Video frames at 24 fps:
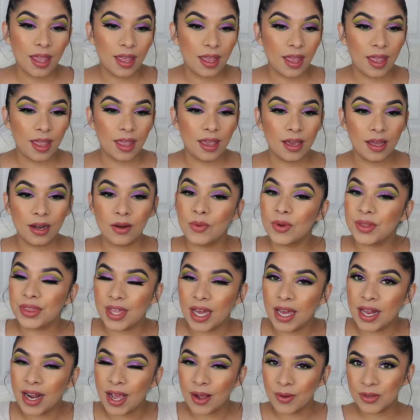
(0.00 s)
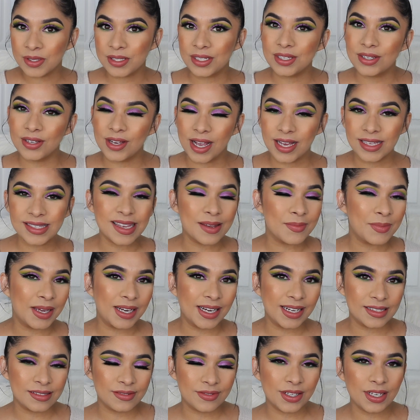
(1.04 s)
And with that, I will see you guys in my
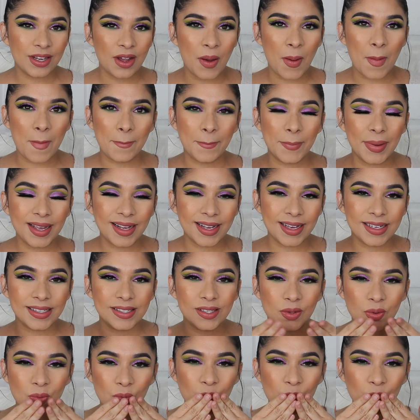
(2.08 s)
next video. Bye, guys.